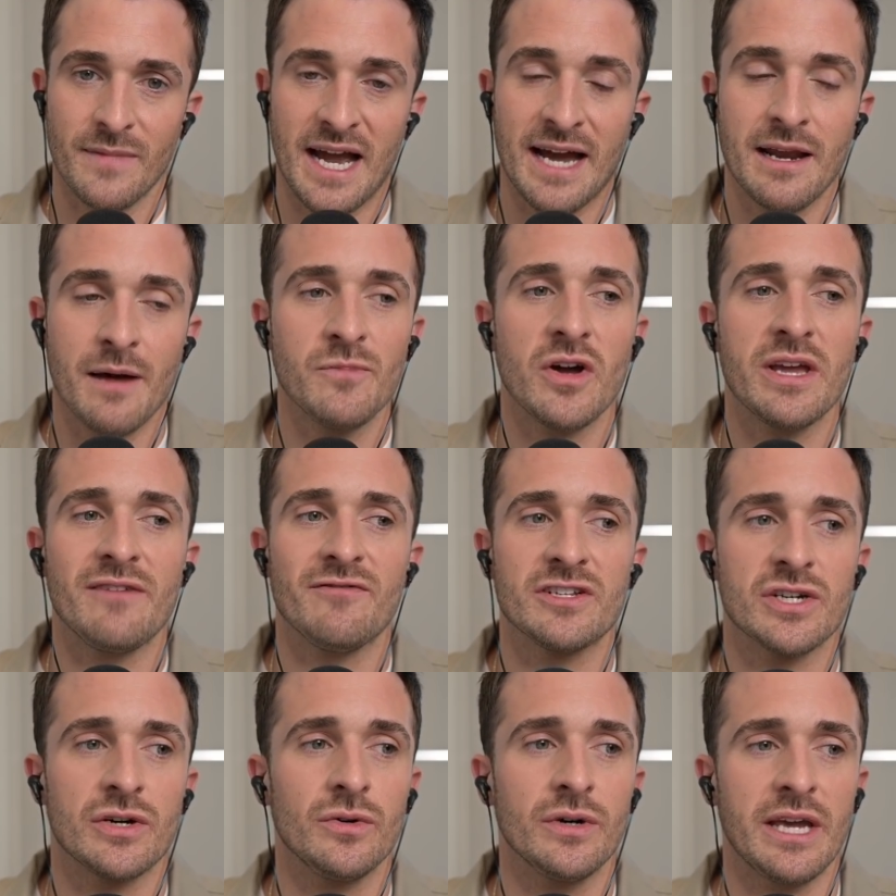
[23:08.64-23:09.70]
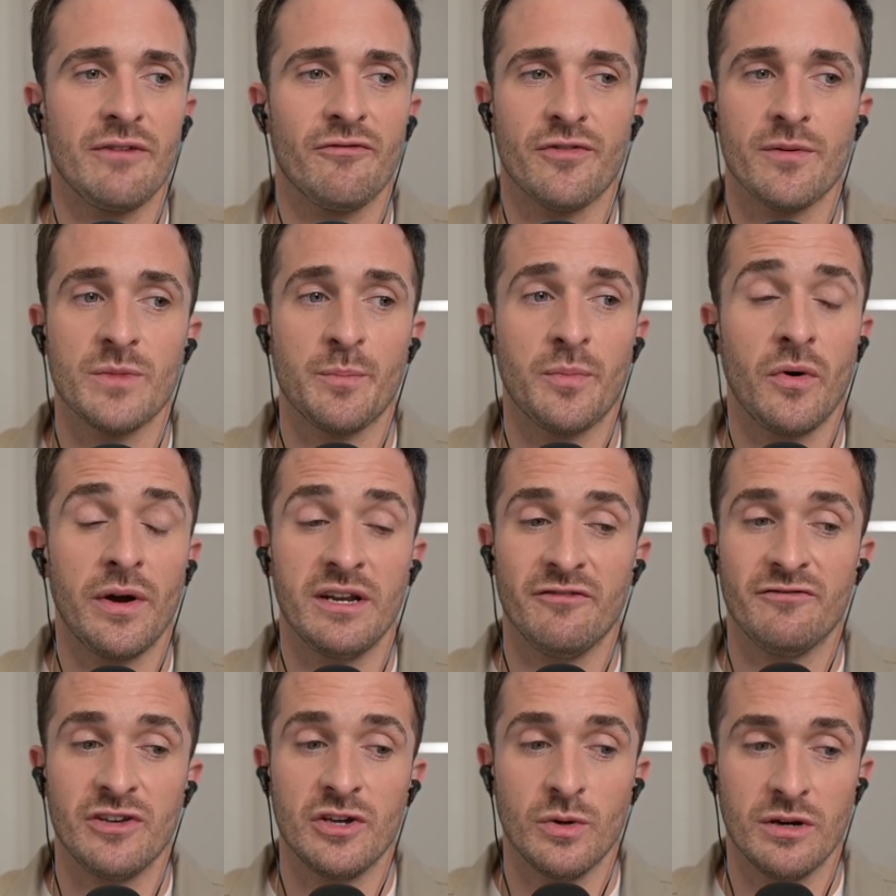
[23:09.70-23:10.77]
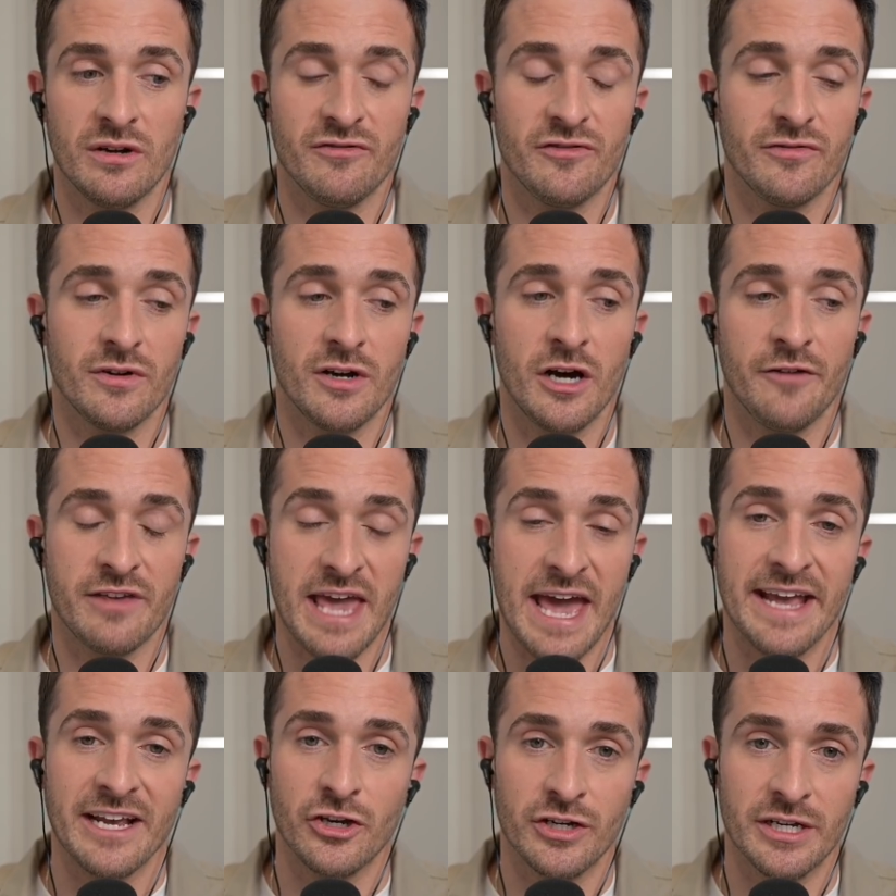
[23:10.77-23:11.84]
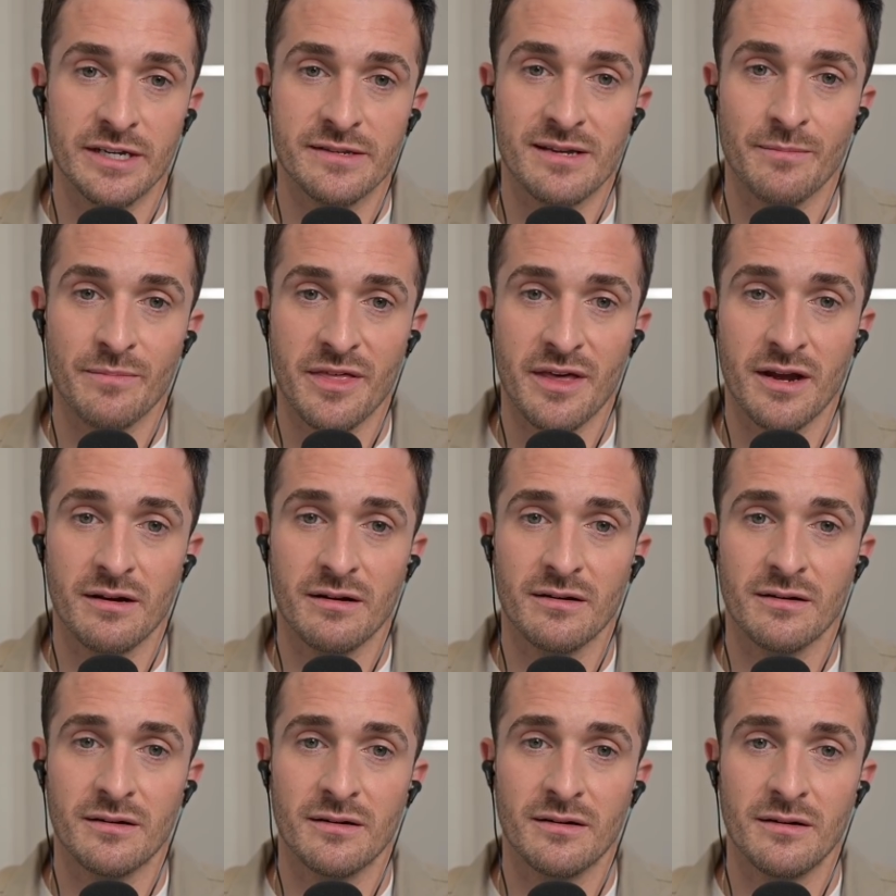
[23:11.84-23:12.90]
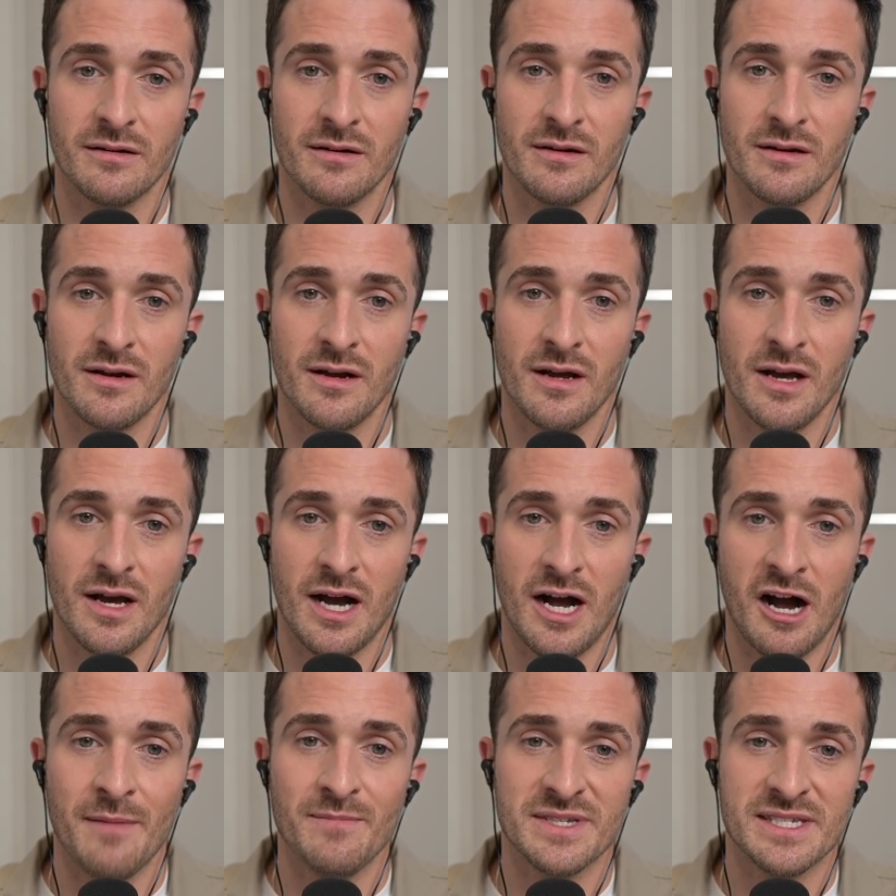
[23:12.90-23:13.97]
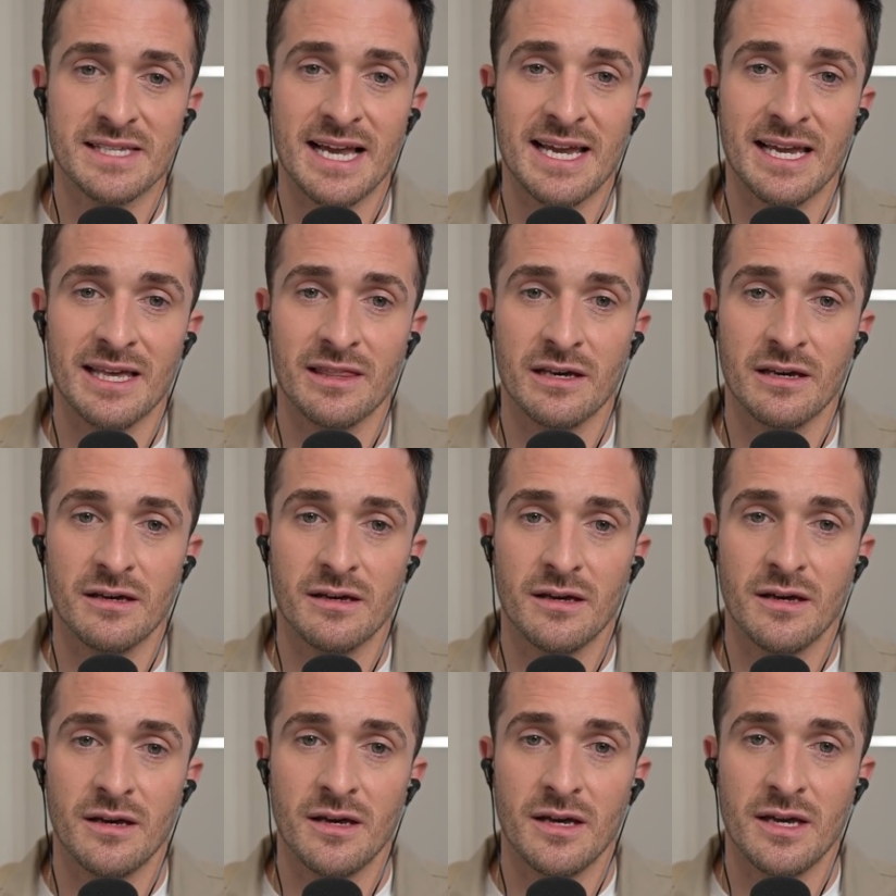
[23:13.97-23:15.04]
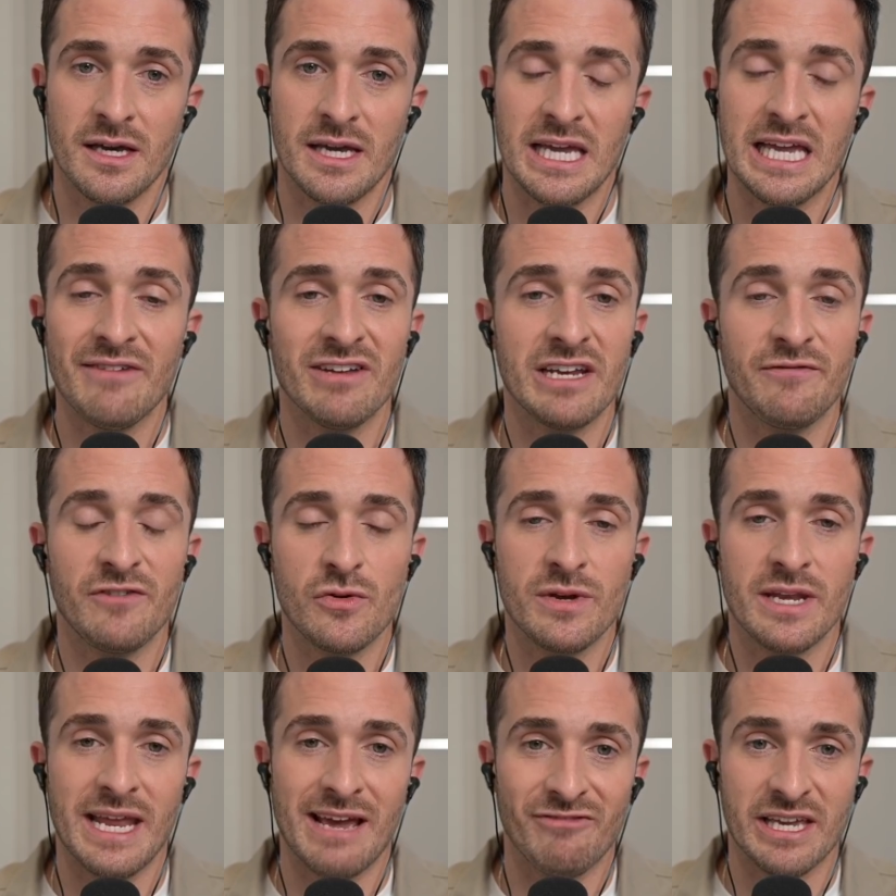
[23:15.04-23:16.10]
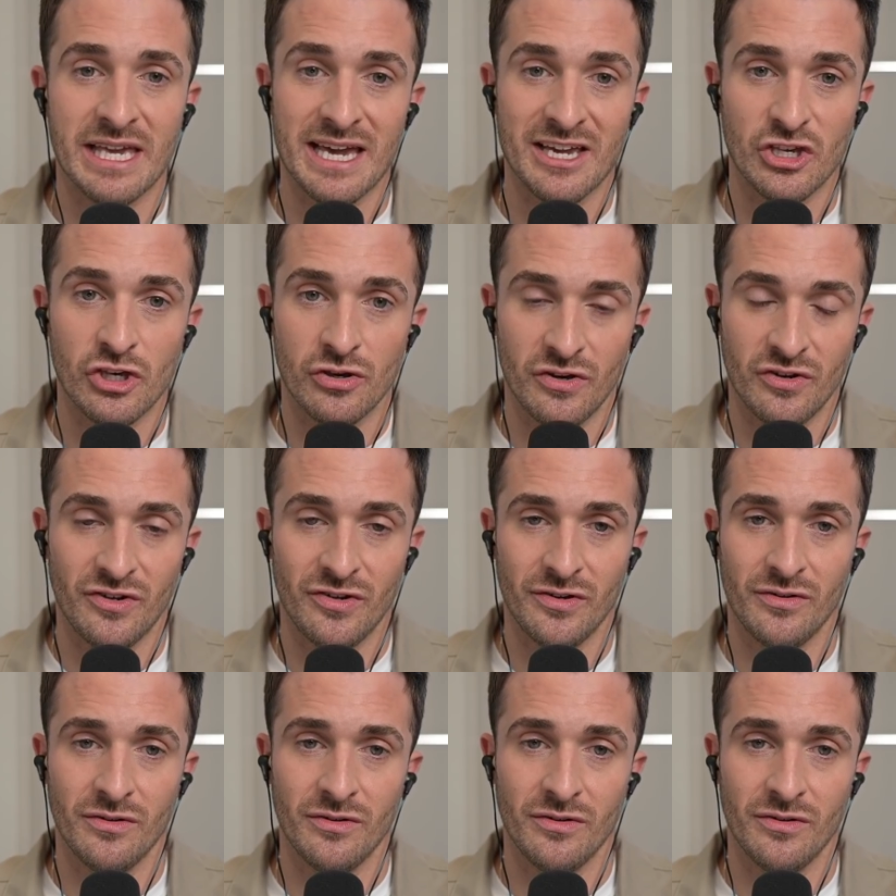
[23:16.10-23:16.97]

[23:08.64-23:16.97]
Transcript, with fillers: And I'm not even talking from the point of view of, of getting good at something. I'm saying that even if you never get good,